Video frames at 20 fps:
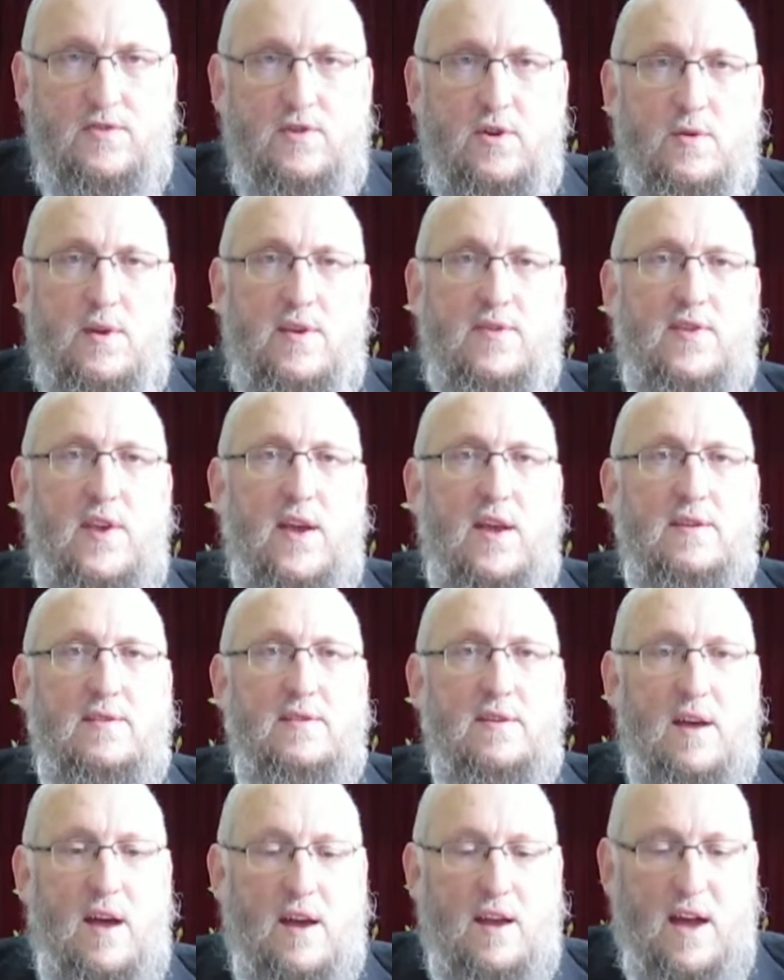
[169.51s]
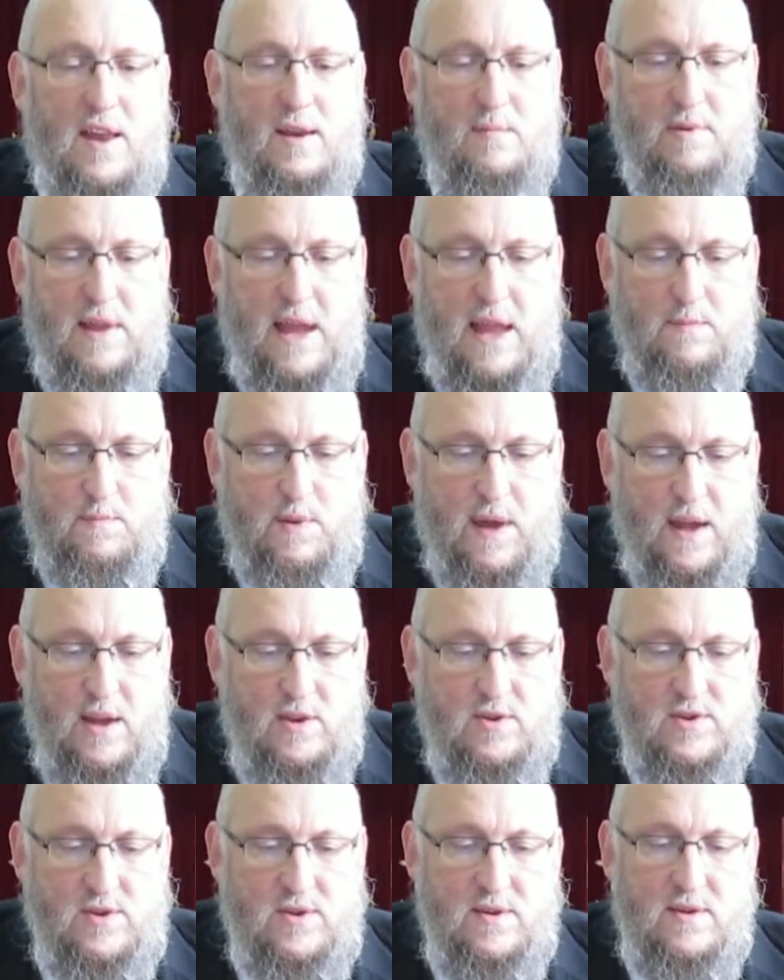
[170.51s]
Dewey said, a kind of blank
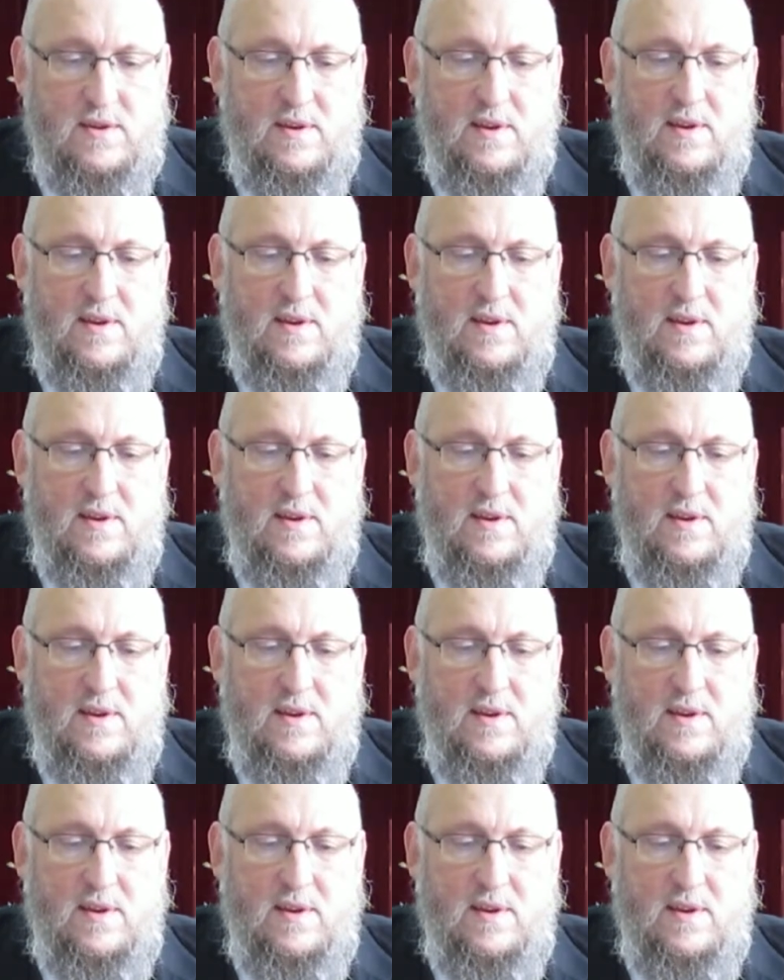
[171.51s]
page.